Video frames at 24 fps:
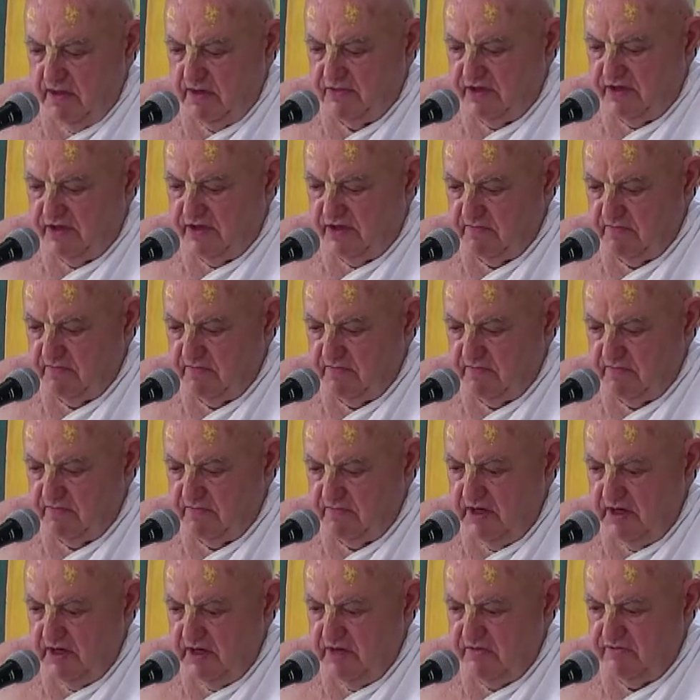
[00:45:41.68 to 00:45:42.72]
is there,
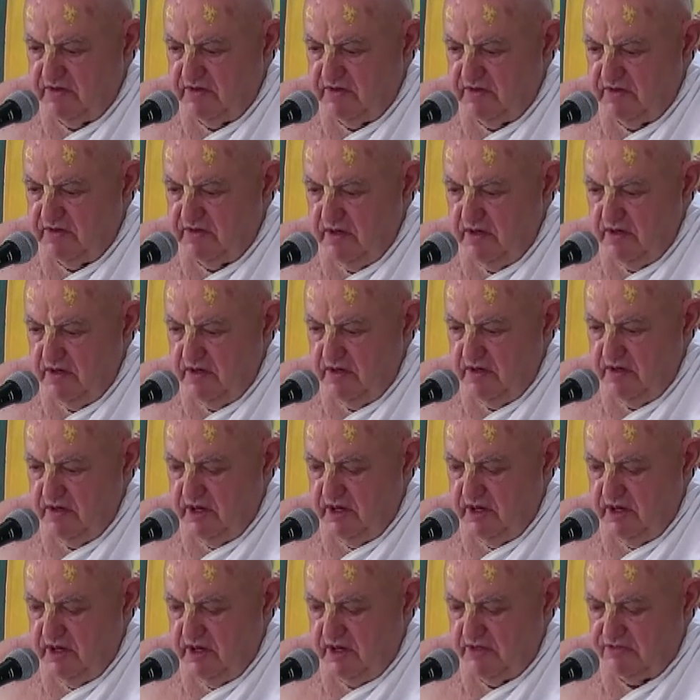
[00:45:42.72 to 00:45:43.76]
even
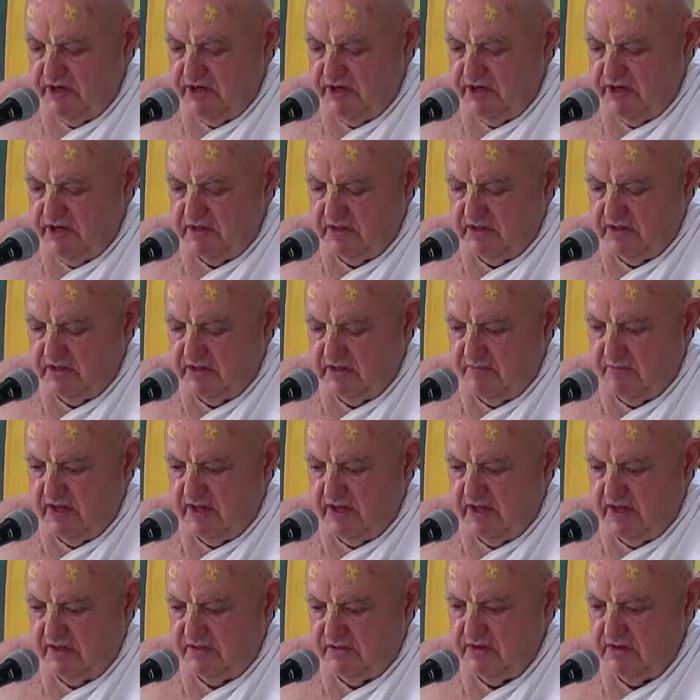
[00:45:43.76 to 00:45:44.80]
as we're taking a
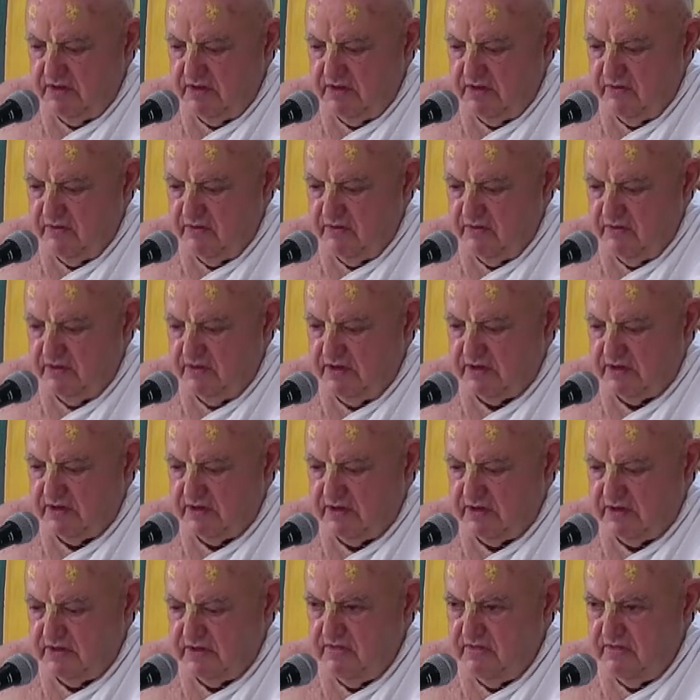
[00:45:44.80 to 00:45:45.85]
bath, we're
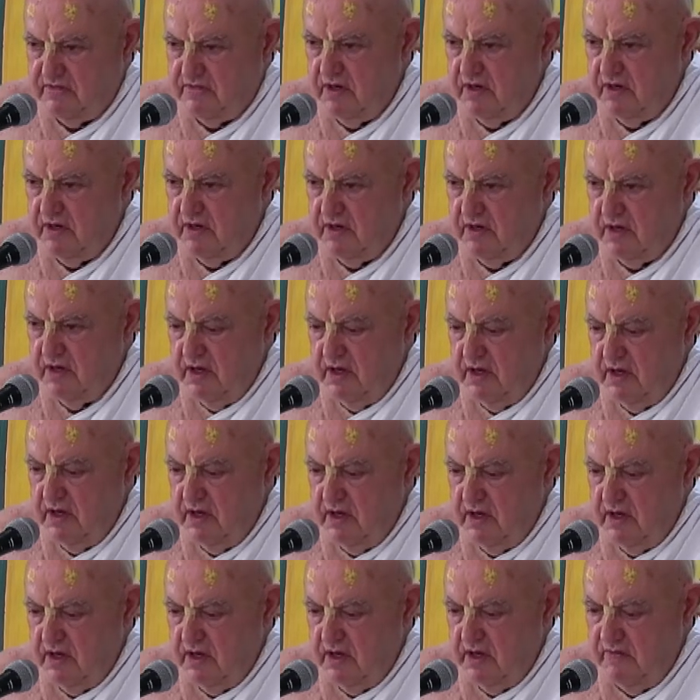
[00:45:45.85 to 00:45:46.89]
taking
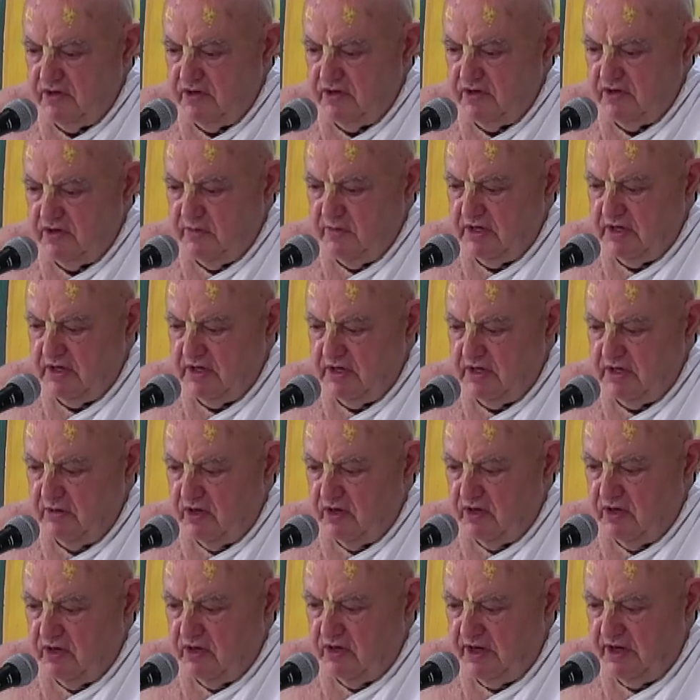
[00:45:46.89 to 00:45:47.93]
a, and if somebody
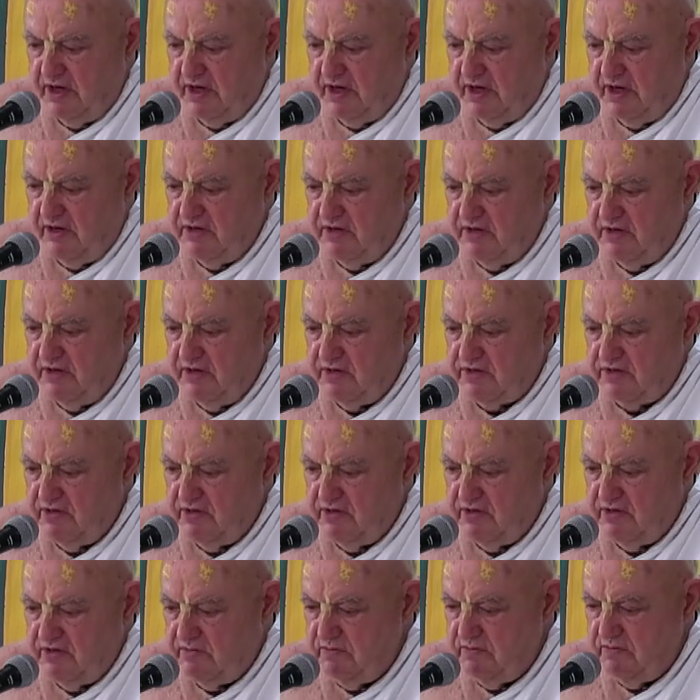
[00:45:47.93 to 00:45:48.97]
comes along brand new, he's,
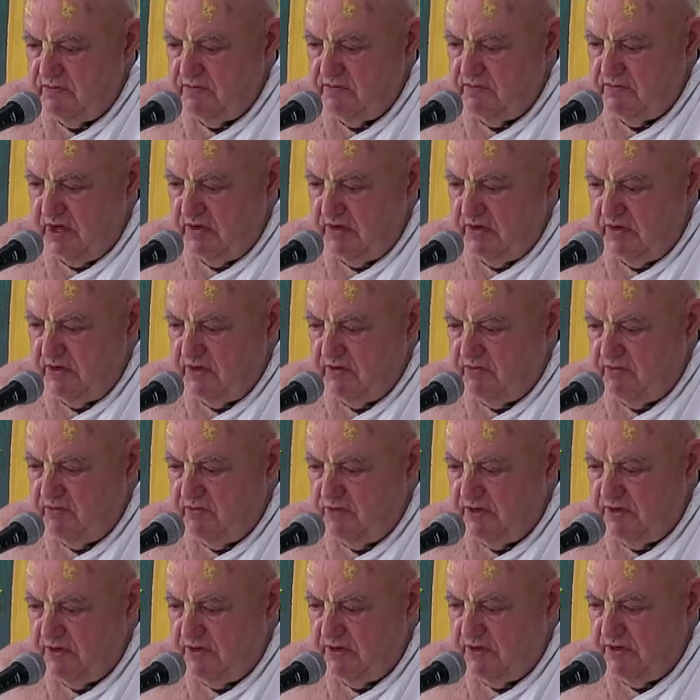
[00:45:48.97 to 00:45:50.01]
he's brand new
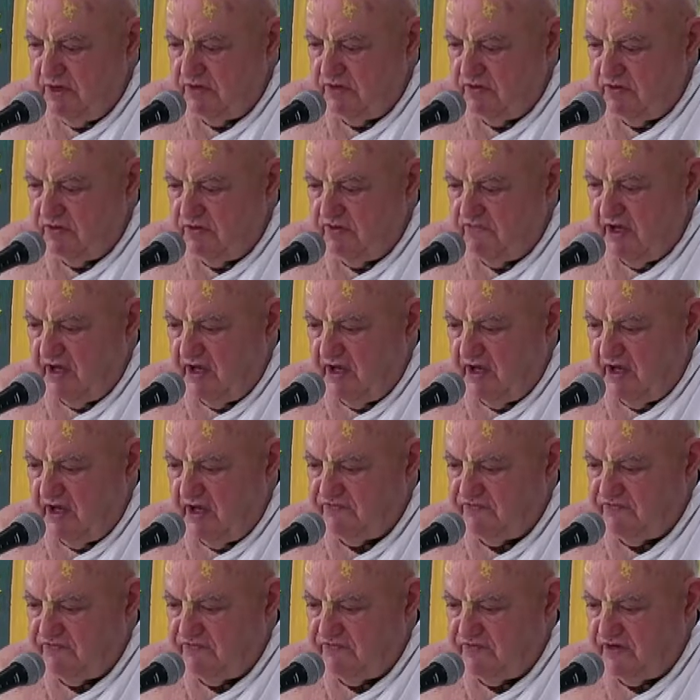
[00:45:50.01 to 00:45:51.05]
in the movement, doesn't know the
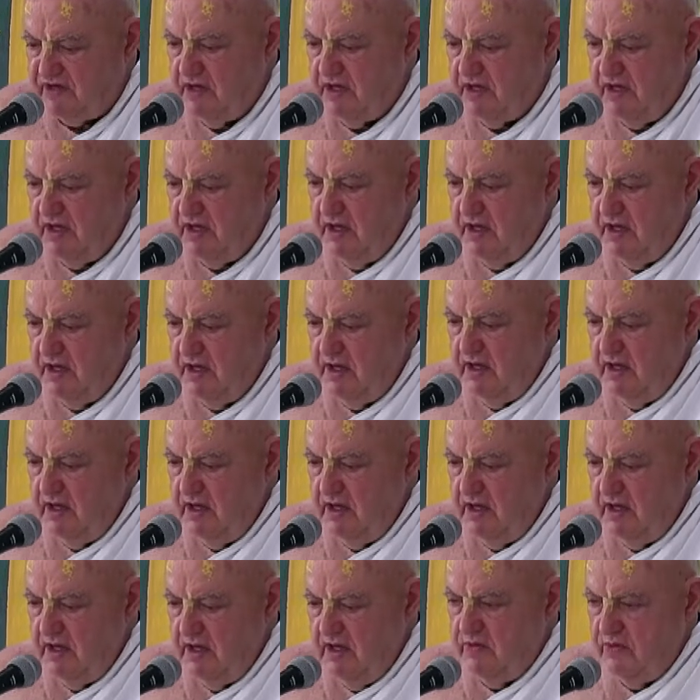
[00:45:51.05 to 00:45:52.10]
philosophy,
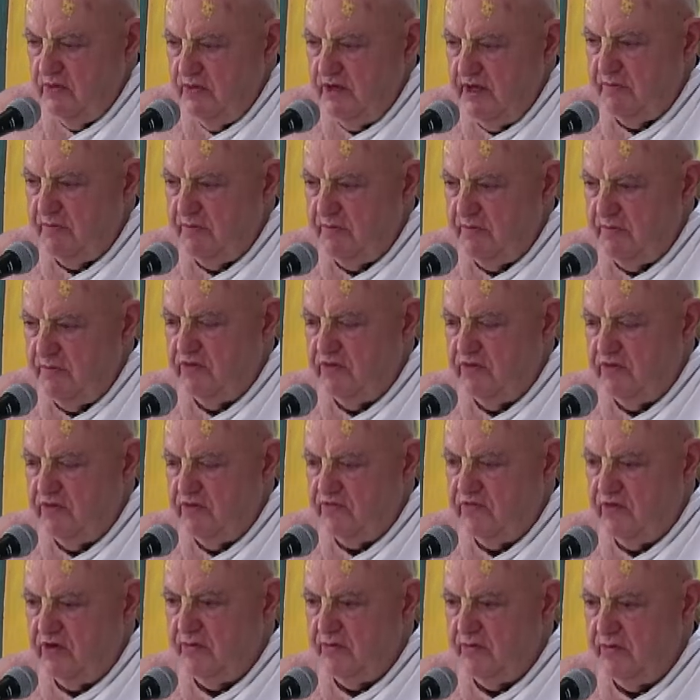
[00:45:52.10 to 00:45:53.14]
we have to bend
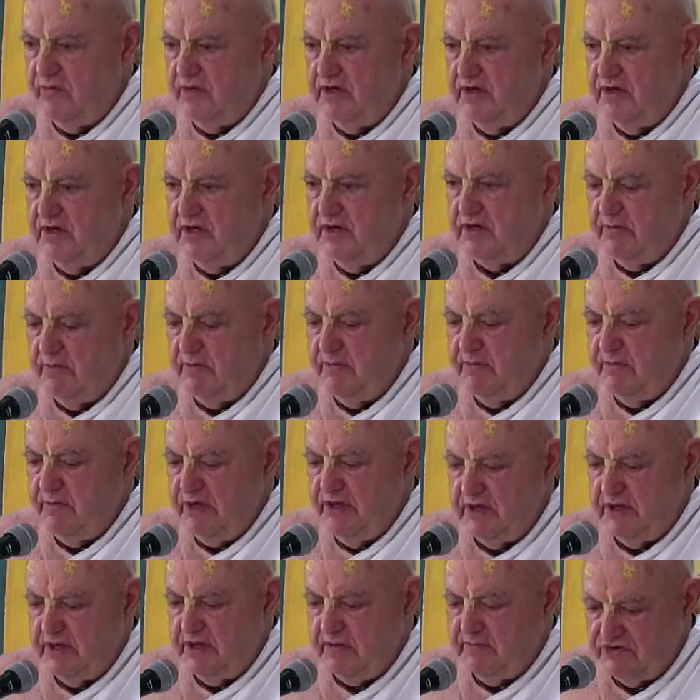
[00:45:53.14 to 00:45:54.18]
over a little bit and
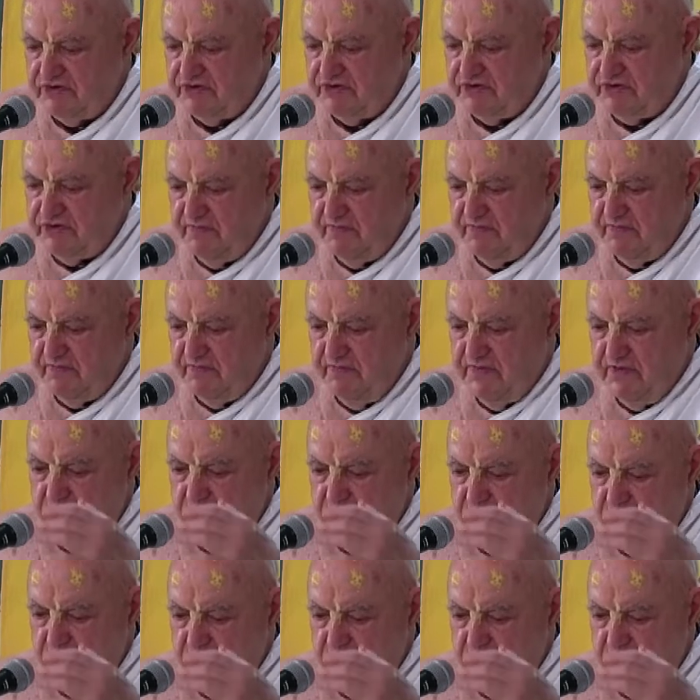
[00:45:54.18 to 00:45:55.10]
accommodate that person.